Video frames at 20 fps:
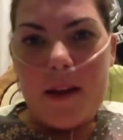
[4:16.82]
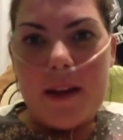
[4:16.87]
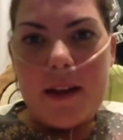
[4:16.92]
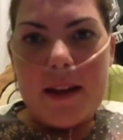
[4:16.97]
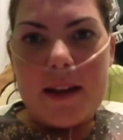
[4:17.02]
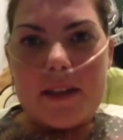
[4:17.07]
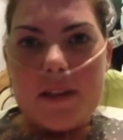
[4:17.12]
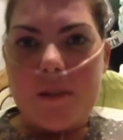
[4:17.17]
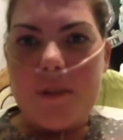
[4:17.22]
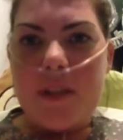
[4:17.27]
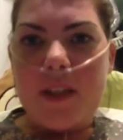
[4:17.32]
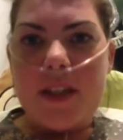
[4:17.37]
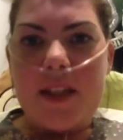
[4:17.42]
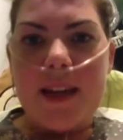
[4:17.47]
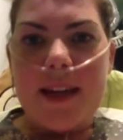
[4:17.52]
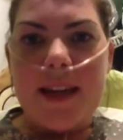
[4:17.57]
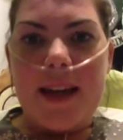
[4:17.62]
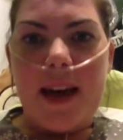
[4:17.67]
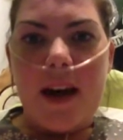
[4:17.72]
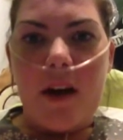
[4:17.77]
It's
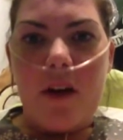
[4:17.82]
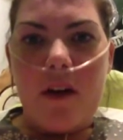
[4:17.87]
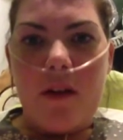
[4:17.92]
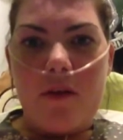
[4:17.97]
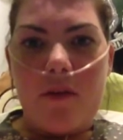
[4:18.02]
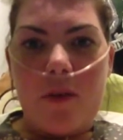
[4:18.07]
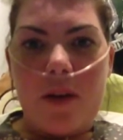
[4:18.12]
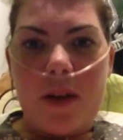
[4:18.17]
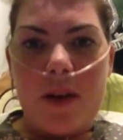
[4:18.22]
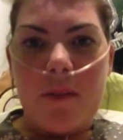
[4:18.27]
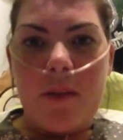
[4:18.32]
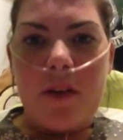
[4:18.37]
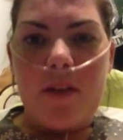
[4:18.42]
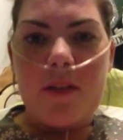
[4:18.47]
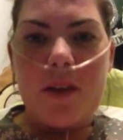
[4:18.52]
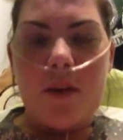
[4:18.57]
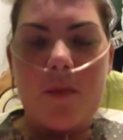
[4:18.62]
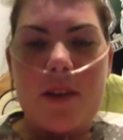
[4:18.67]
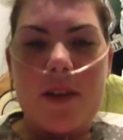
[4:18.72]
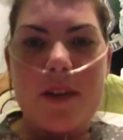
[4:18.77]
officially now, everyone in my
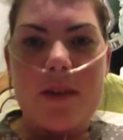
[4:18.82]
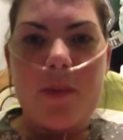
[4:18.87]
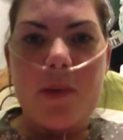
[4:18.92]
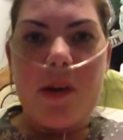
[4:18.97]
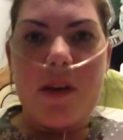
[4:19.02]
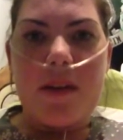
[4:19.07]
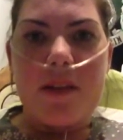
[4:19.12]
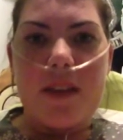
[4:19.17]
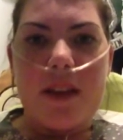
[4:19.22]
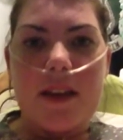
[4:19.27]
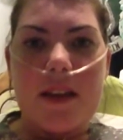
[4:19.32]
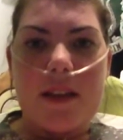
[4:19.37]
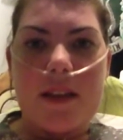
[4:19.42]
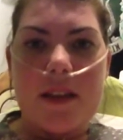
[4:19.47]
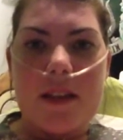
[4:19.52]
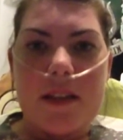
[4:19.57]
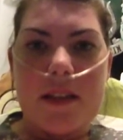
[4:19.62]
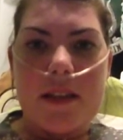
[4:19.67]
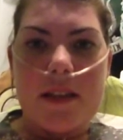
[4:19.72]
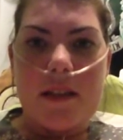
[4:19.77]
family's birthdays
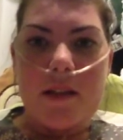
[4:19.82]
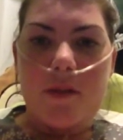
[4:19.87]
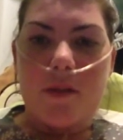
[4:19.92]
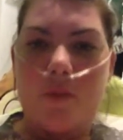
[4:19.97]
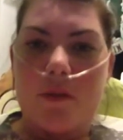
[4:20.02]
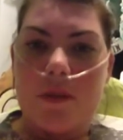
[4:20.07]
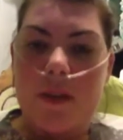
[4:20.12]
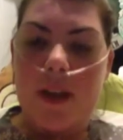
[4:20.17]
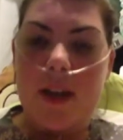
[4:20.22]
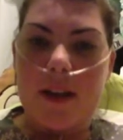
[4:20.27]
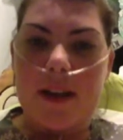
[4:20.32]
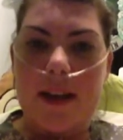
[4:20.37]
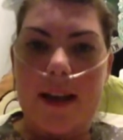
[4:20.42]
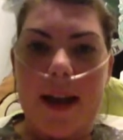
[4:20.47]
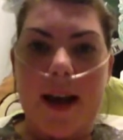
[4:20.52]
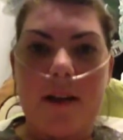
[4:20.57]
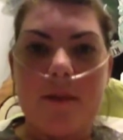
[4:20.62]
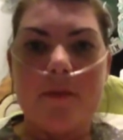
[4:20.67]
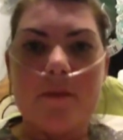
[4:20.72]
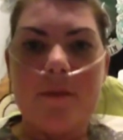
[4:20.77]
is sort of done
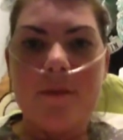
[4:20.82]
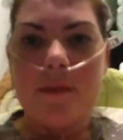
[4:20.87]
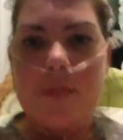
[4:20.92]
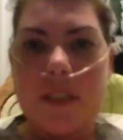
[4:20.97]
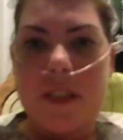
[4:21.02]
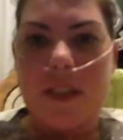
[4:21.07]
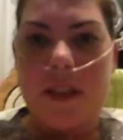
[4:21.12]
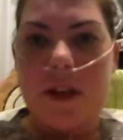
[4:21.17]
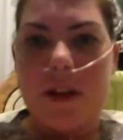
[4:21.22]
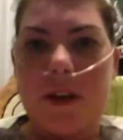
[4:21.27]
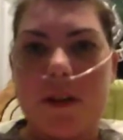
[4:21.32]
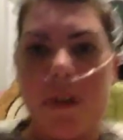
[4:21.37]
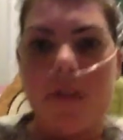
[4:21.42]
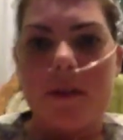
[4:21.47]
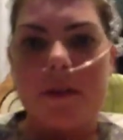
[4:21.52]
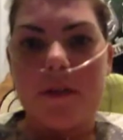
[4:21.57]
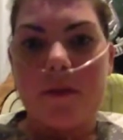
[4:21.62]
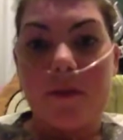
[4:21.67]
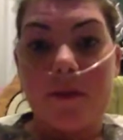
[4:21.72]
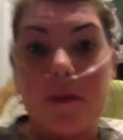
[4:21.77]
now. So
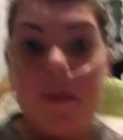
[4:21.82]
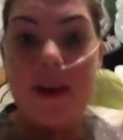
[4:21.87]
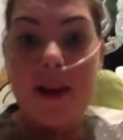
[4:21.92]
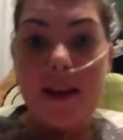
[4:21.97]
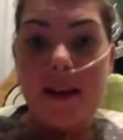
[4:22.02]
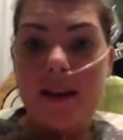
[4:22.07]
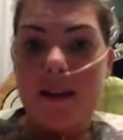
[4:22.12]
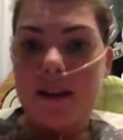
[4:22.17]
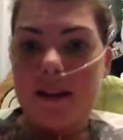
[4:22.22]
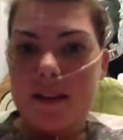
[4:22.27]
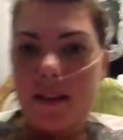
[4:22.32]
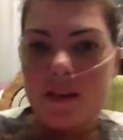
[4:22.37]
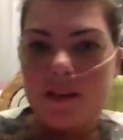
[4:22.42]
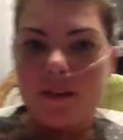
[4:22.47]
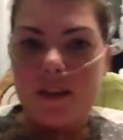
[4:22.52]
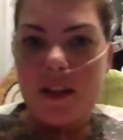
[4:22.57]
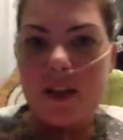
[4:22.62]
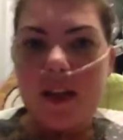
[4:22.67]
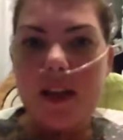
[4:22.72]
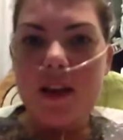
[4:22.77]
for me, it's
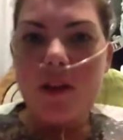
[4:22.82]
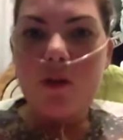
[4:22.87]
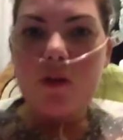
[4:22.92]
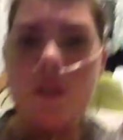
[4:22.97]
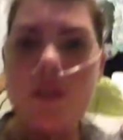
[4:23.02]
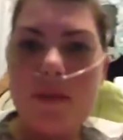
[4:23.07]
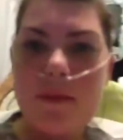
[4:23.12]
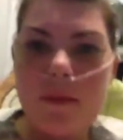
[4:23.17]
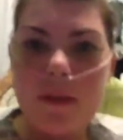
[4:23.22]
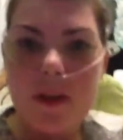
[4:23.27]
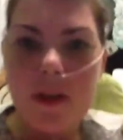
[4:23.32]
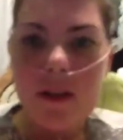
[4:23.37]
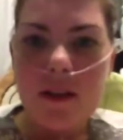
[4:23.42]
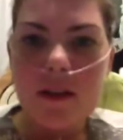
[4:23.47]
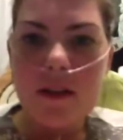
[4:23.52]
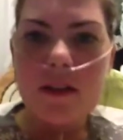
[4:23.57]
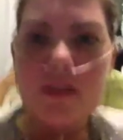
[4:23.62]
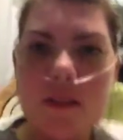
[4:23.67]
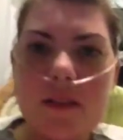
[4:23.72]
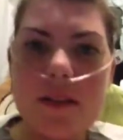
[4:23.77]
officially
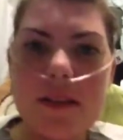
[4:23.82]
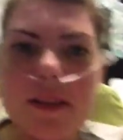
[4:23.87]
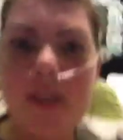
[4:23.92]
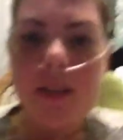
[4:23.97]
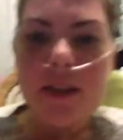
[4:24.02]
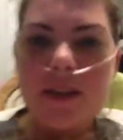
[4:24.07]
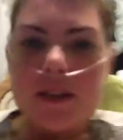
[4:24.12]
Christmas.